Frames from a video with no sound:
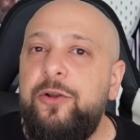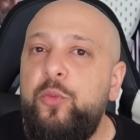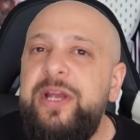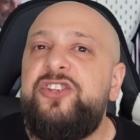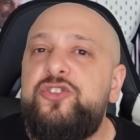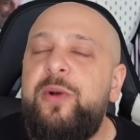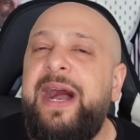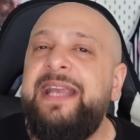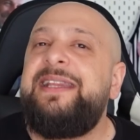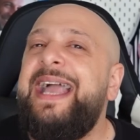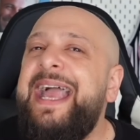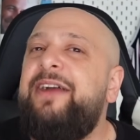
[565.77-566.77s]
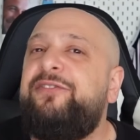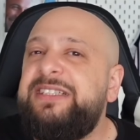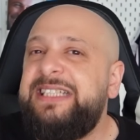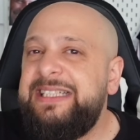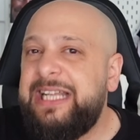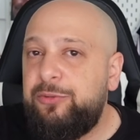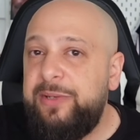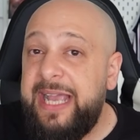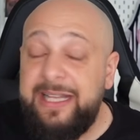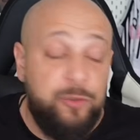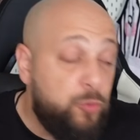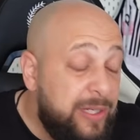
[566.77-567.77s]
We tried everything that we
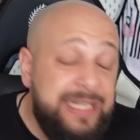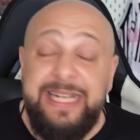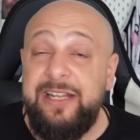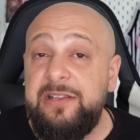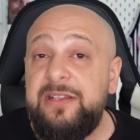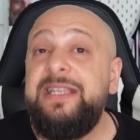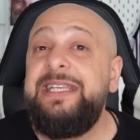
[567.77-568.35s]
had. We didn't.